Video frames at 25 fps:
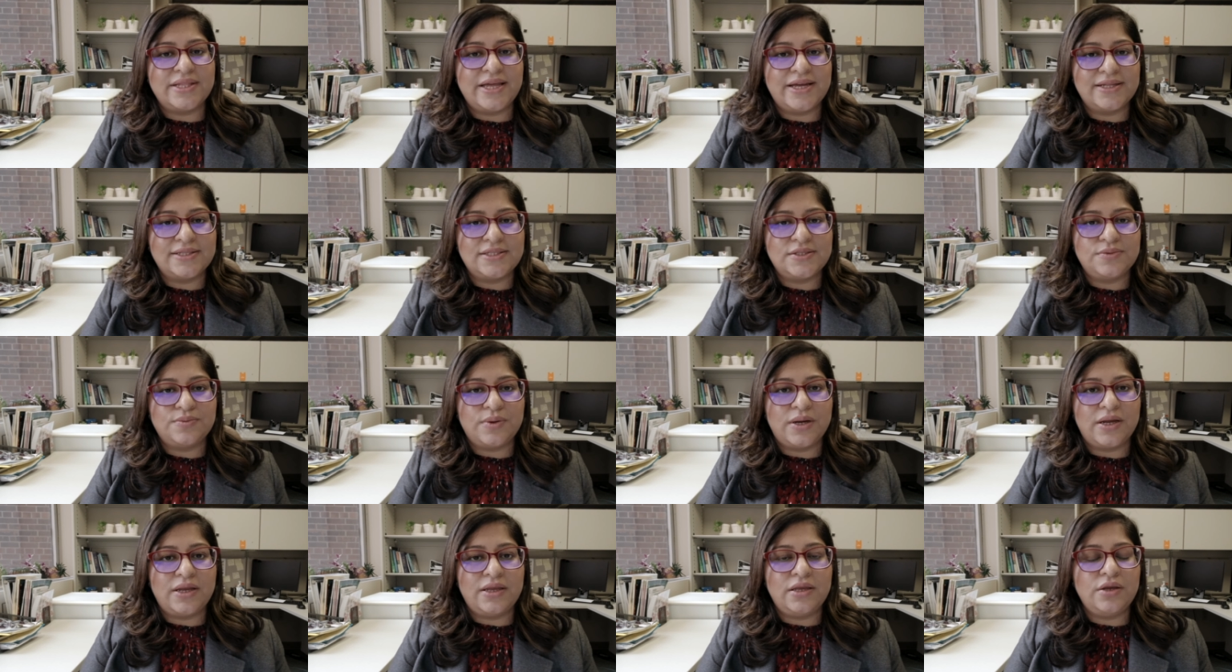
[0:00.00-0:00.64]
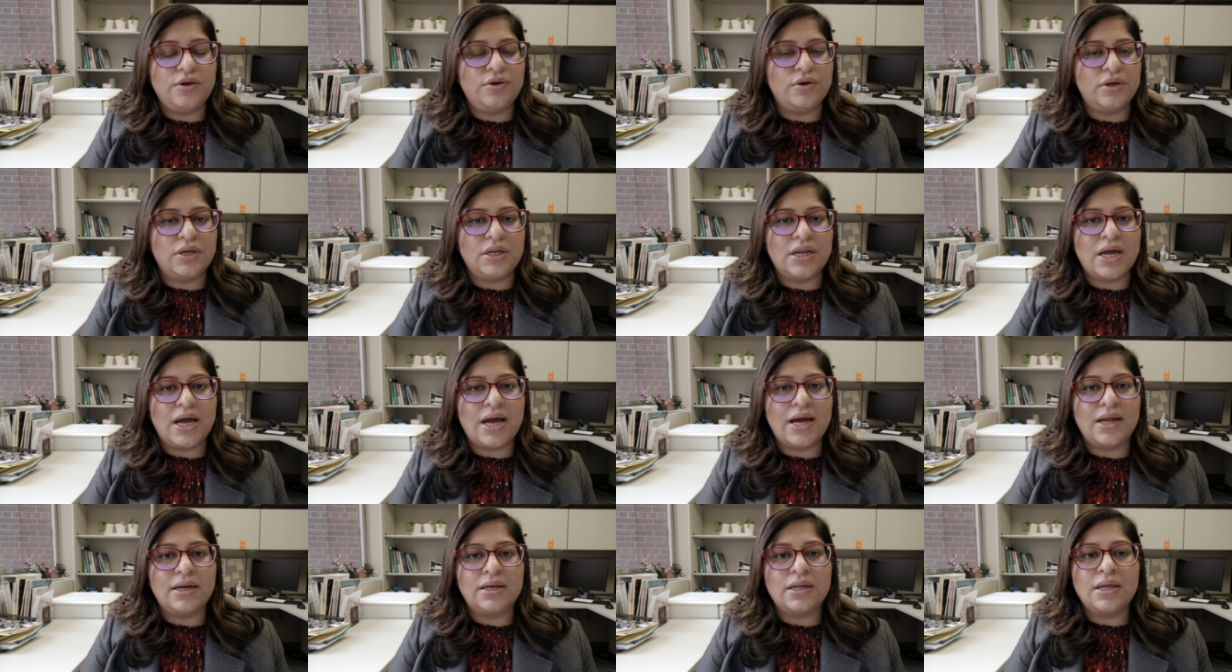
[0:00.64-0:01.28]
That's why he could
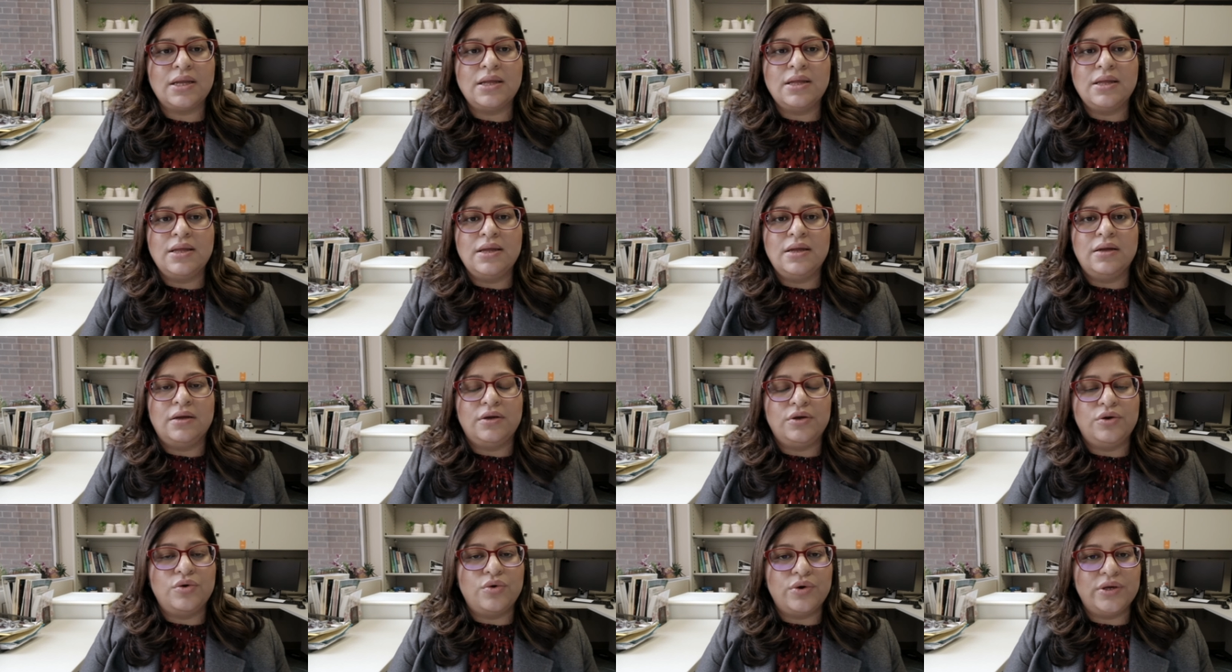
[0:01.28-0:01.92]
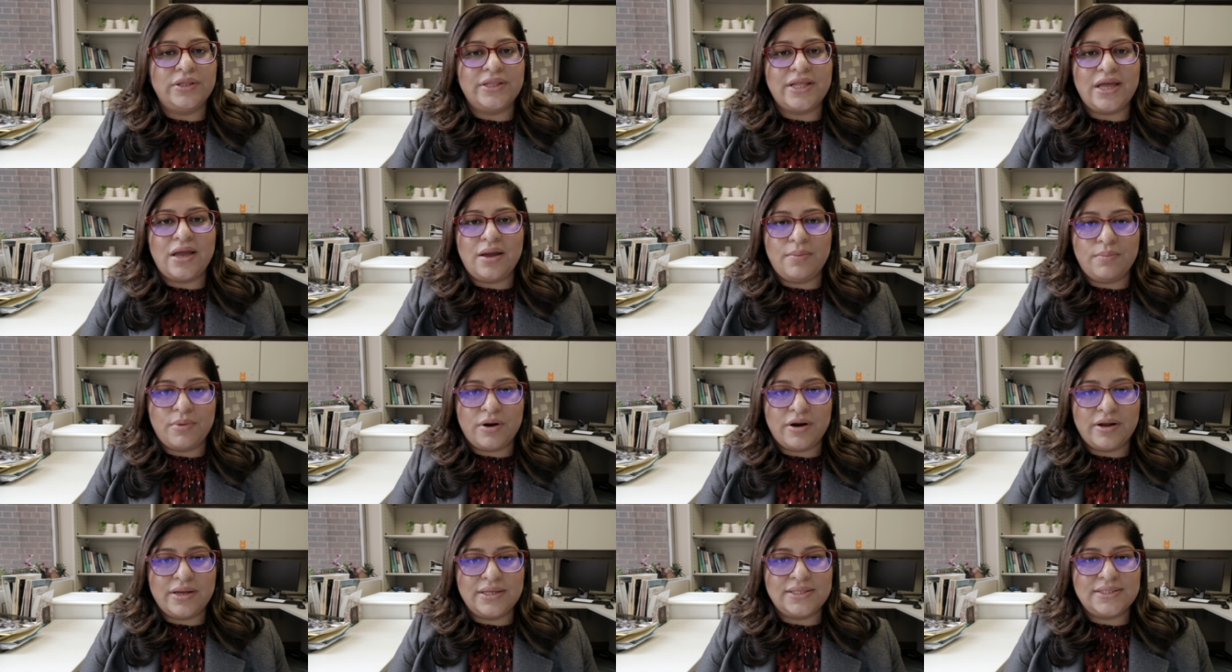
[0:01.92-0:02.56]
not go in the
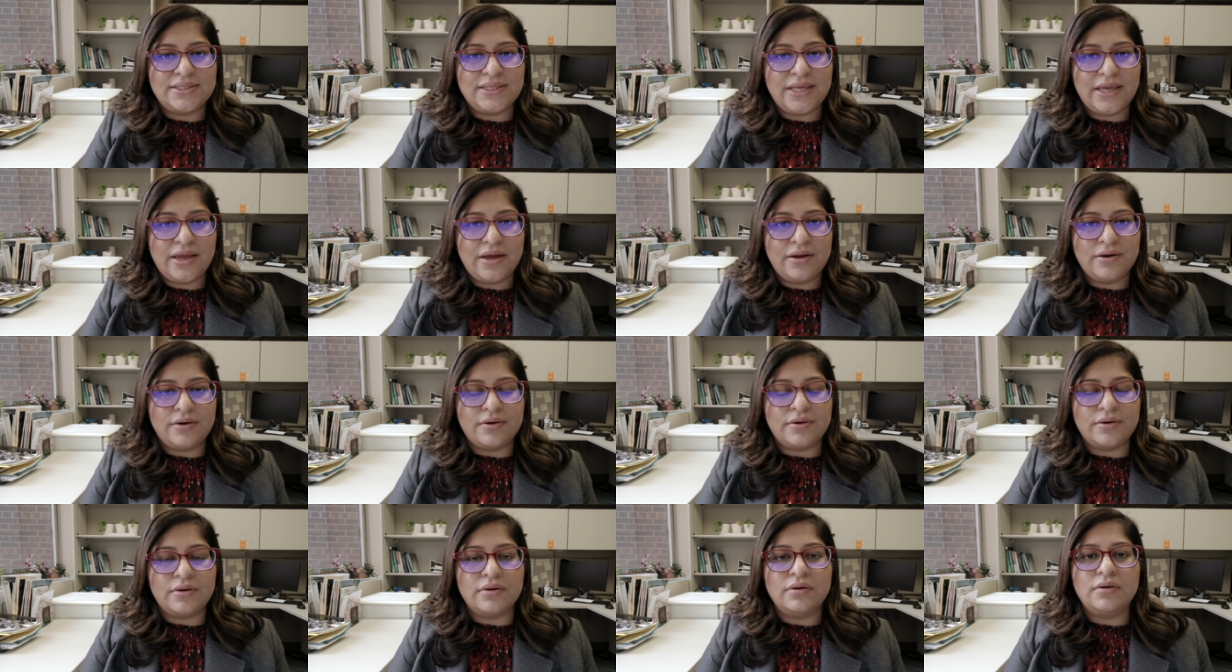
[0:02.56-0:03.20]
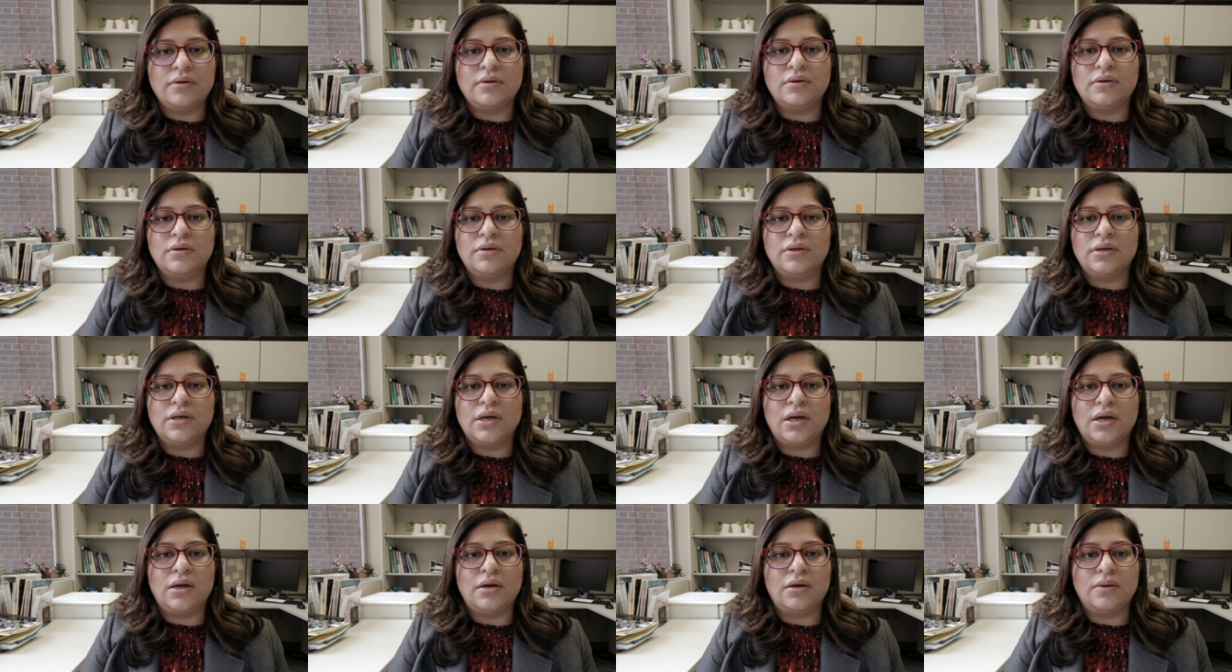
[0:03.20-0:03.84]
MRI scanner
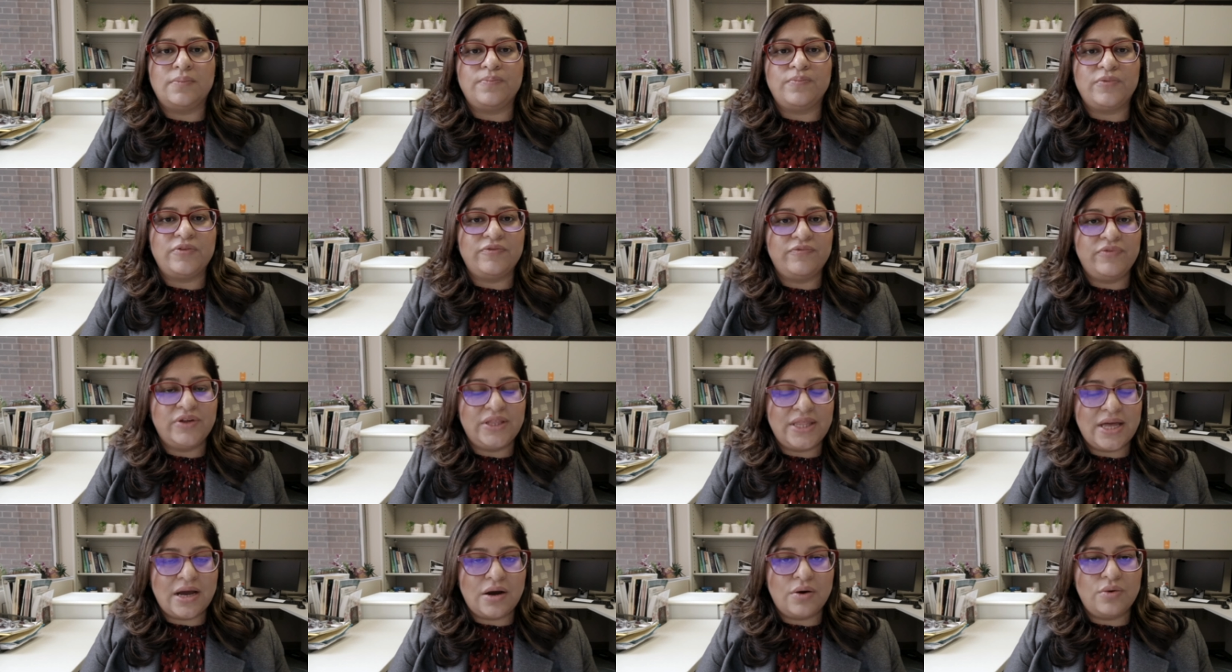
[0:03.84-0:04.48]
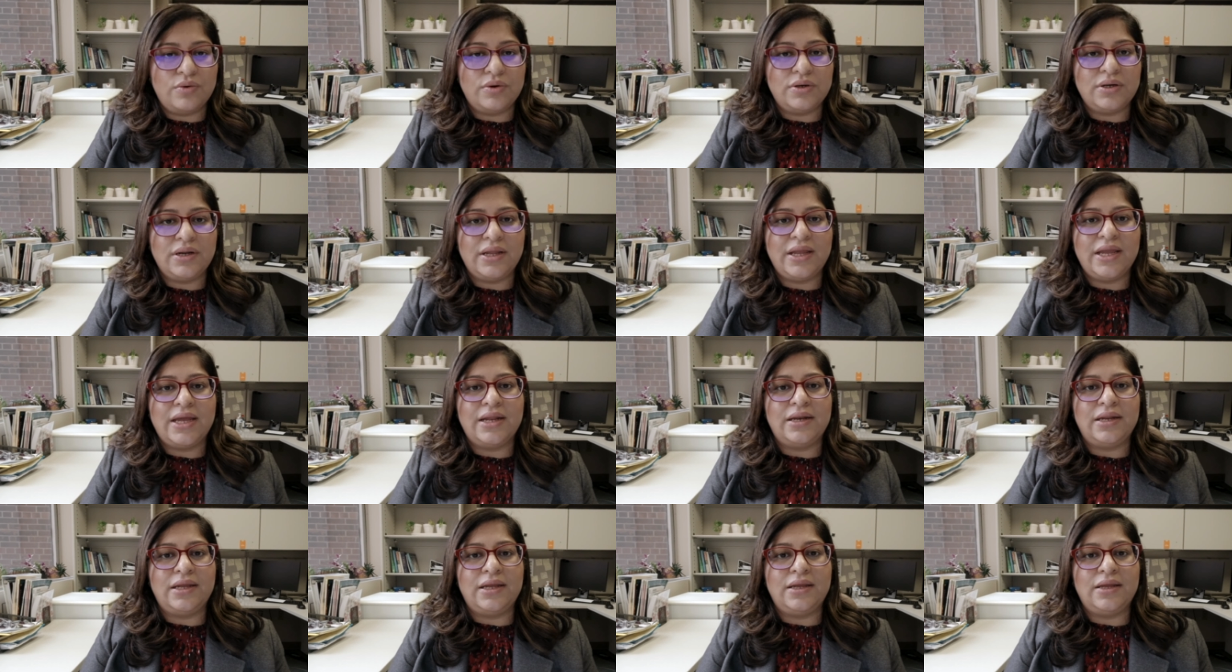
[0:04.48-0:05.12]
um, without
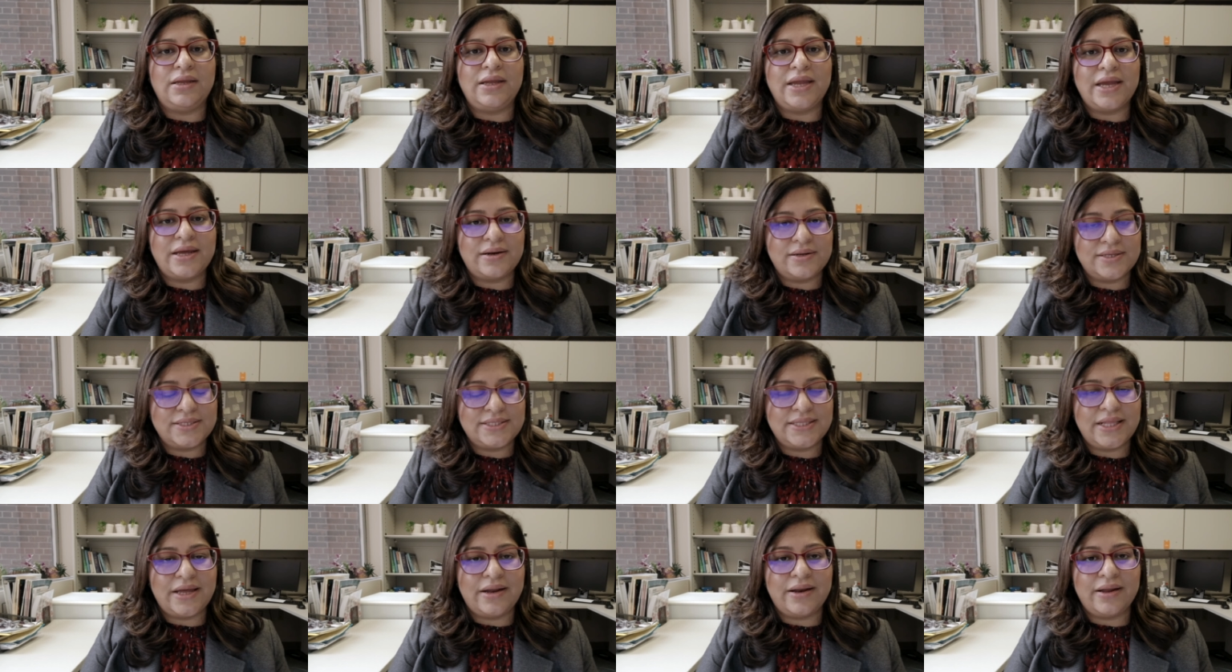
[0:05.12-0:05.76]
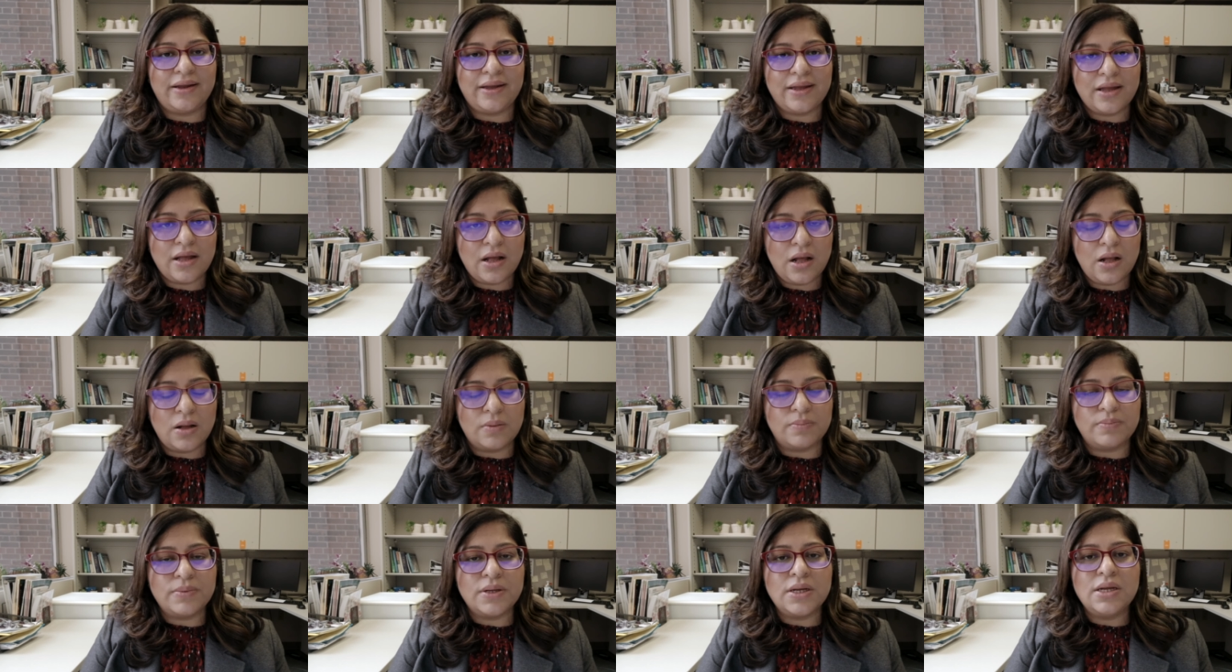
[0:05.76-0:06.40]
any anesthetic
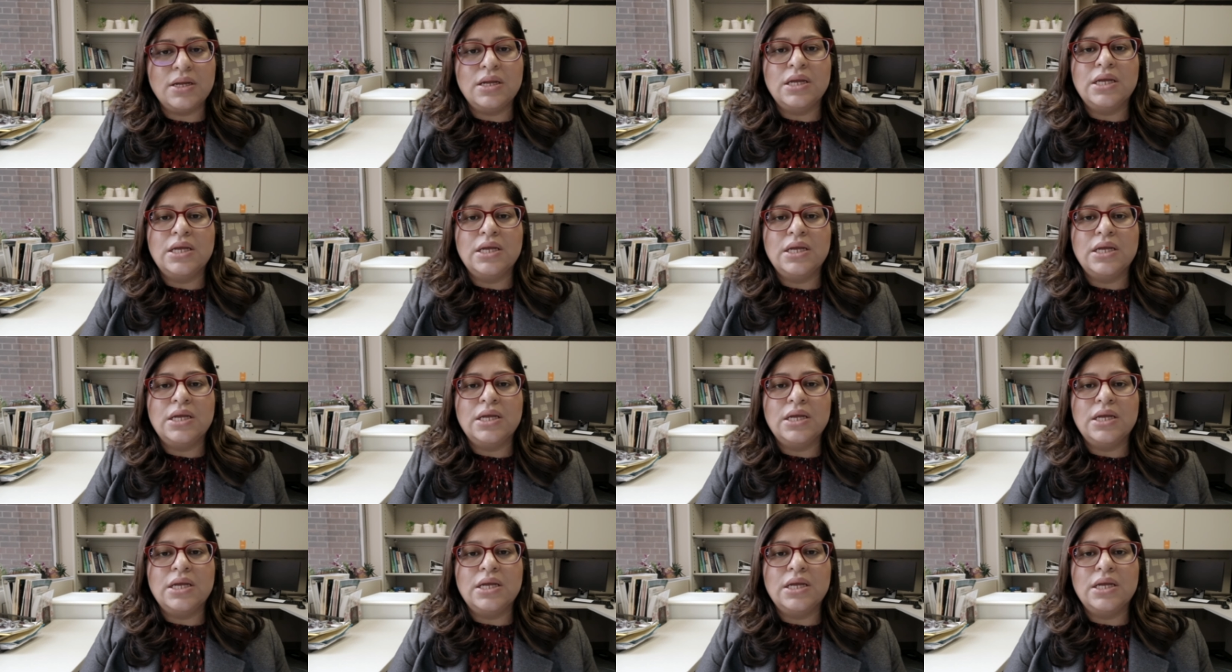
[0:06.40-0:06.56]
help.